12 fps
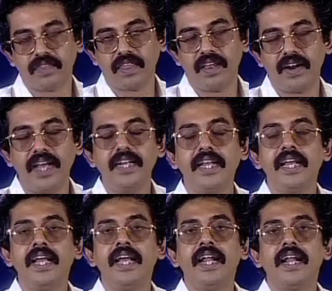right.
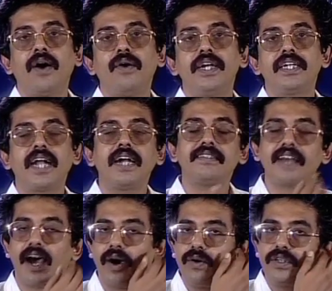Now, it turns
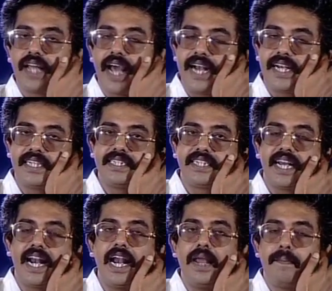out that
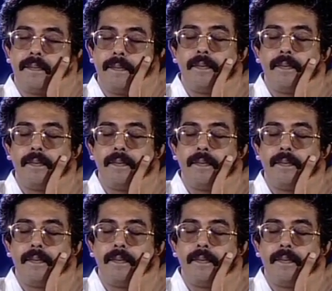generally